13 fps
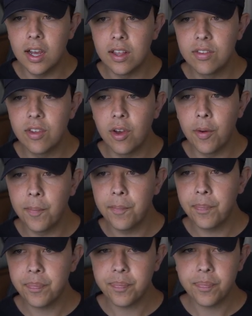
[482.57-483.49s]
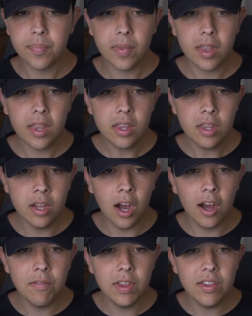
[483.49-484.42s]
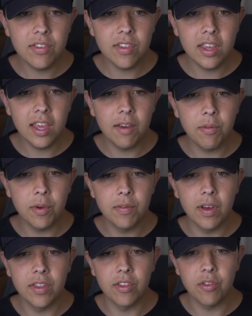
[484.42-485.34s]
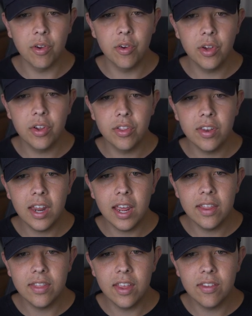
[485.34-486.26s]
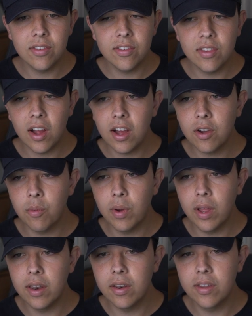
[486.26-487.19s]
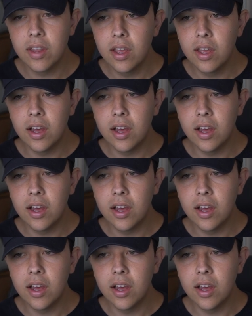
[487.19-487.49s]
So obviously, if we found this earlier in the day, this stock went